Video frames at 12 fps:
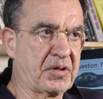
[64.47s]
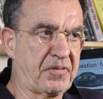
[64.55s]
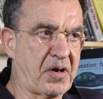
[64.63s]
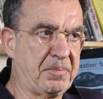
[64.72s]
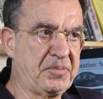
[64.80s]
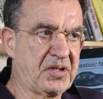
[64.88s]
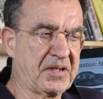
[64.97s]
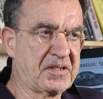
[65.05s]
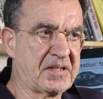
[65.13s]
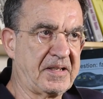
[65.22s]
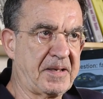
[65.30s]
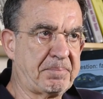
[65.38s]
of
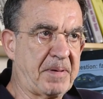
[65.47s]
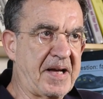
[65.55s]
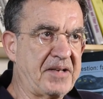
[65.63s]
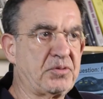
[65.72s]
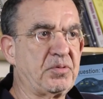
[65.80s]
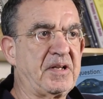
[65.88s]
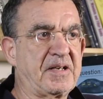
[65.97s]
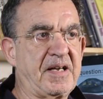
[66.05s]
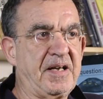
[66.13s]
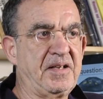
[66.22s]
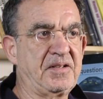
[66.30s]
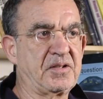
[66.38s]
objects and applies to the
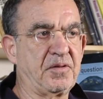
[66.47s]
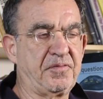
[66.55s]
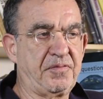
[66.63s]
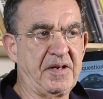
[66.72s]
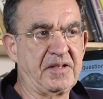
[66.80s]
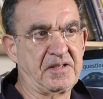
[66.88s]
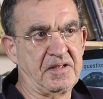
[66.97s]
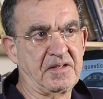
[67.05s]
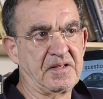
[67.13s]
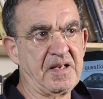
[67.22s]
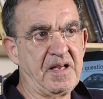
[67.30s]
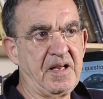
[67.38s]
case of faces,